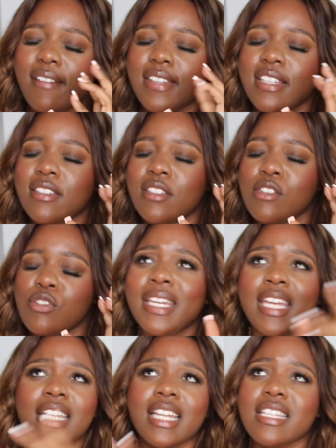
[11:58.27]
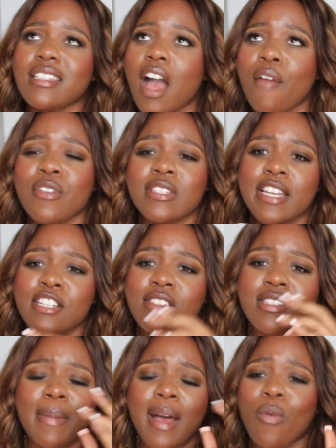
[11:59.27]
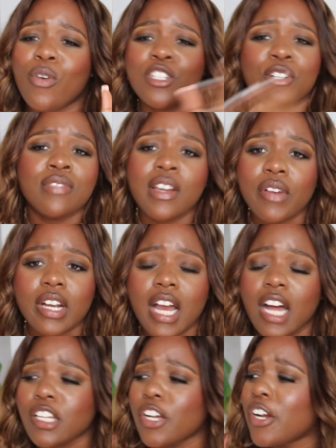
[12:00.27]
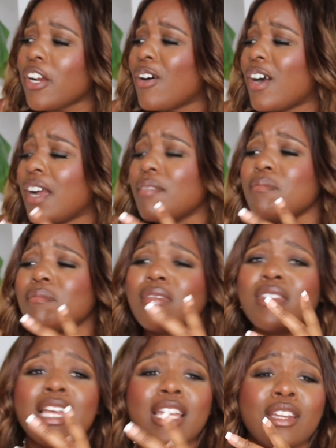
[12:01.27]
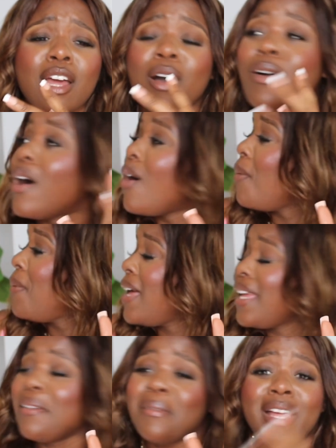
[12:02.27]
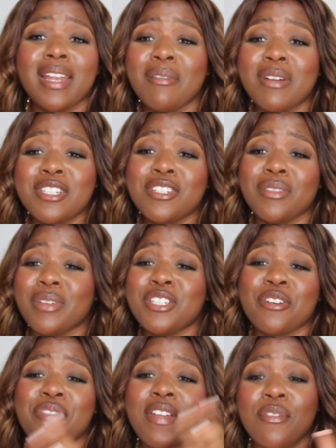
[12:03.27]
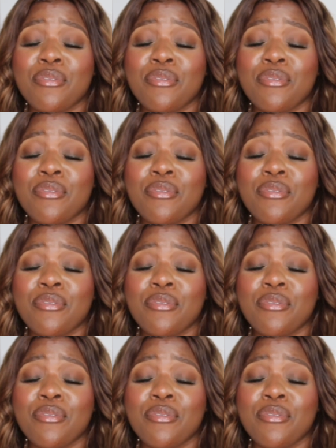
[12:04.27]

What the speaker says: have these meaningless conversations about what's your favorite color, or, you know, what's your